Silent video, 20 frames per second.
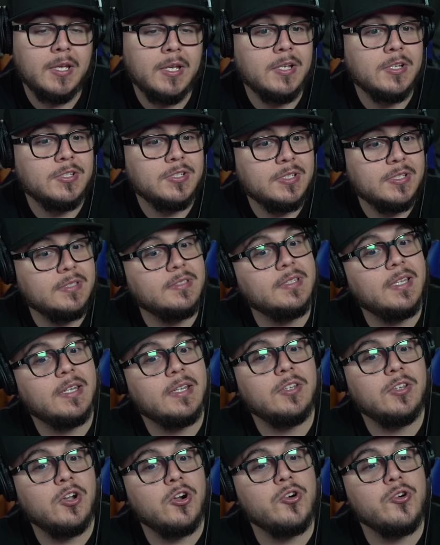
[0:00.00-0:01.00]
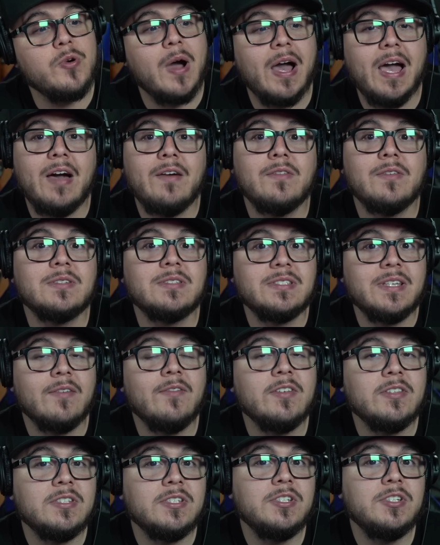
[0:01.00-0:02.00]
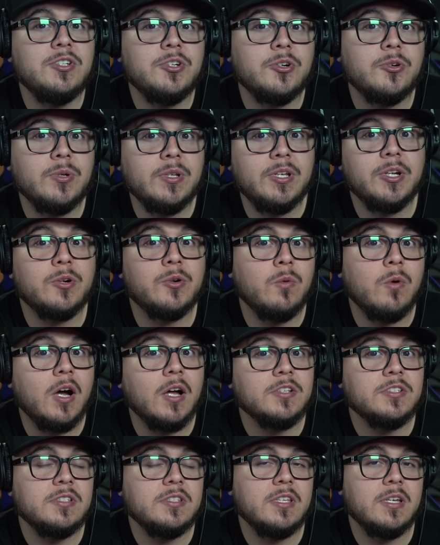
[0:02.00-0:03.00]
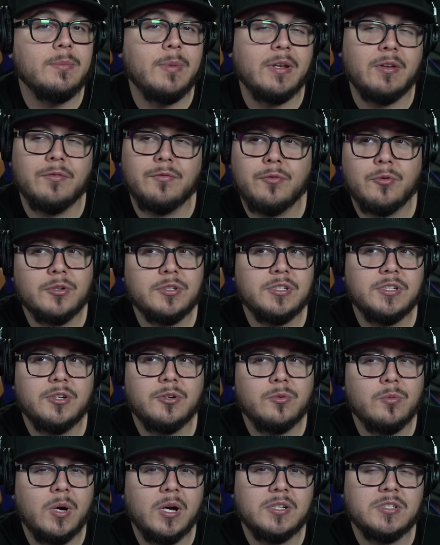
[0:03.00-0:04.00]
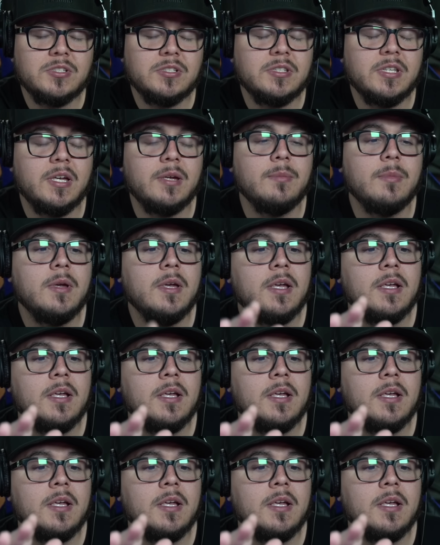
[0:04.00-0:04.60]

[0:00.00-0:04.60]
She said, yo, I have a 17-year-old here watching them and a 14-year-old watching them.